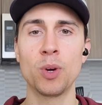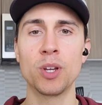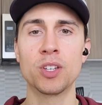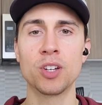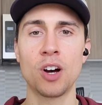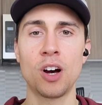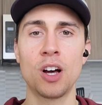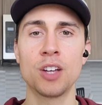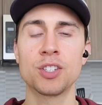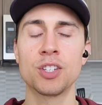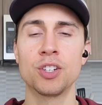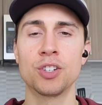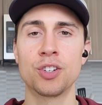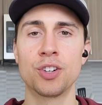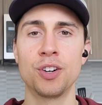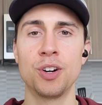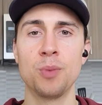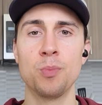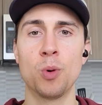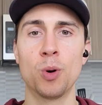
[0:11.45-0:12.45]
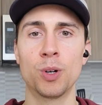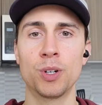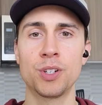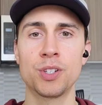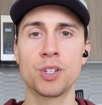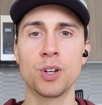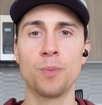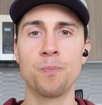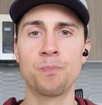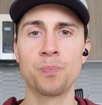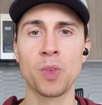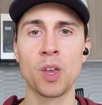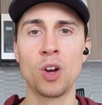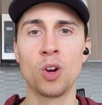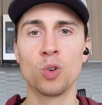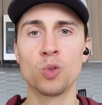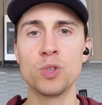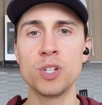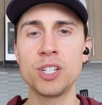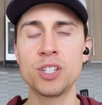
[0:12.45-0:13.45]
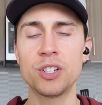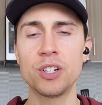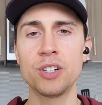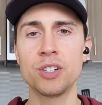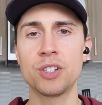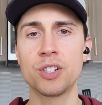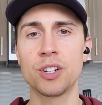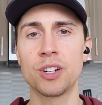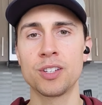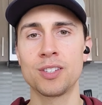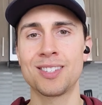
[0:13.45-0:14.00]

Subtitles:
We toss and turn more. So research